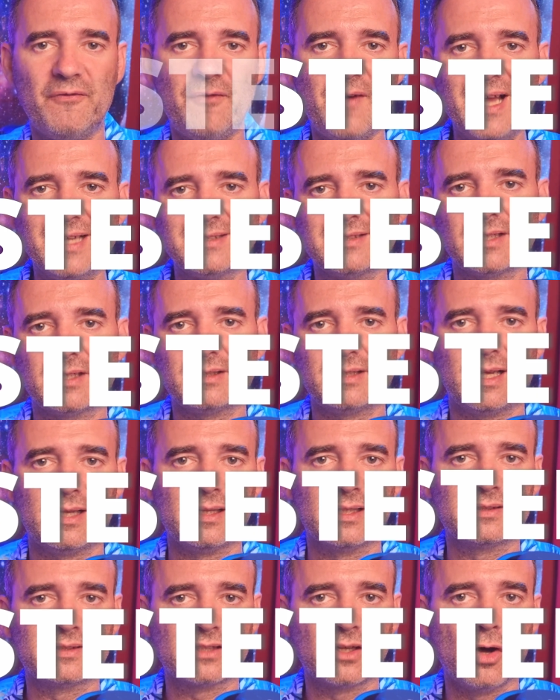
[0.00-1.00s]
a faster
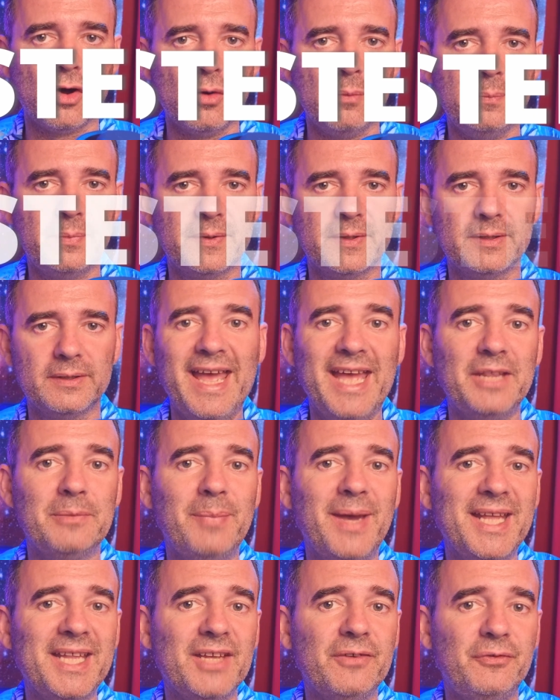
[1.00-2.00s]
telescope and
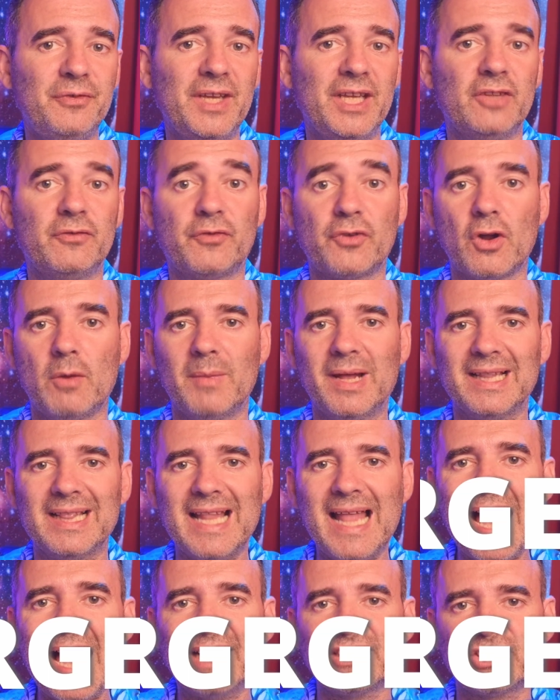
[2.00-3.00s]
benefit from a
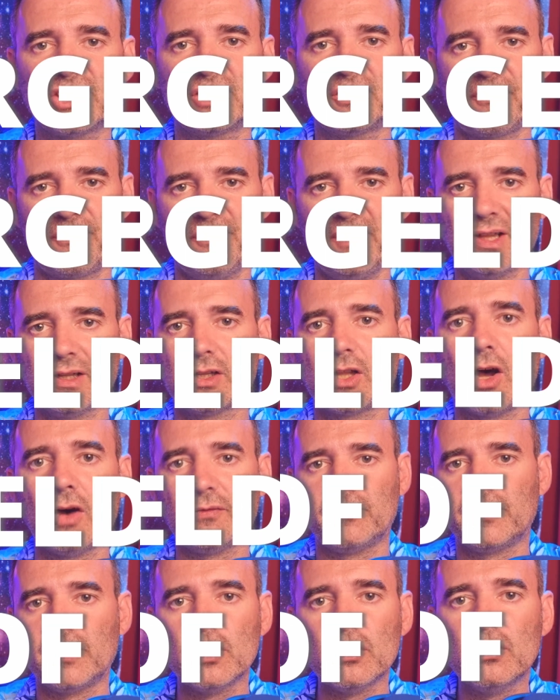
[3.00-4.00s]
larger field
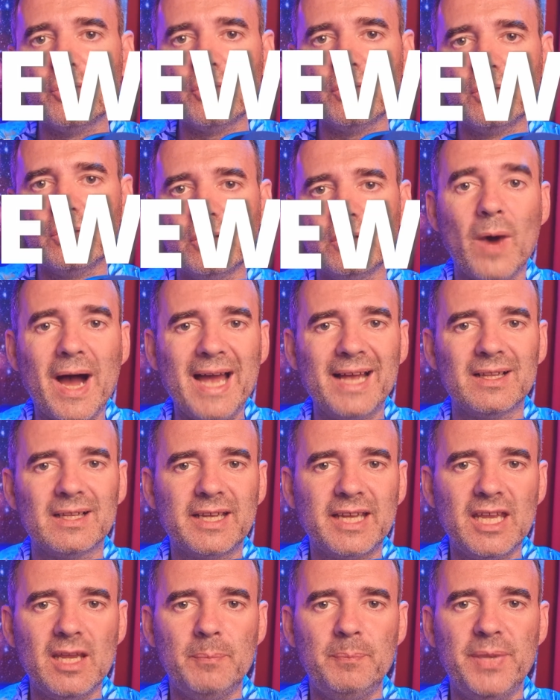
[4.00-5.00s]
of view while
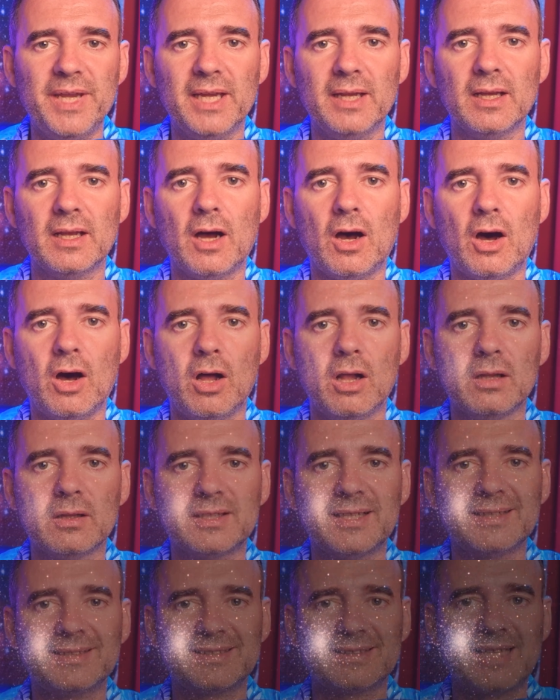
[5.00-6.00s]
keeping all
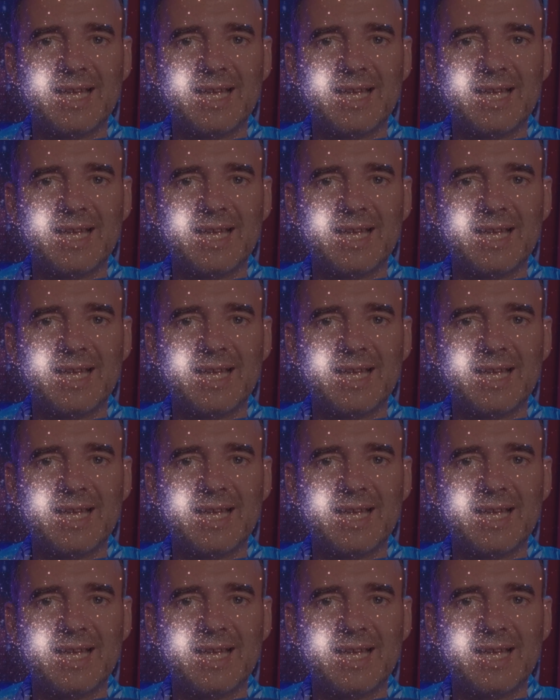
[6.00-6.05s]
the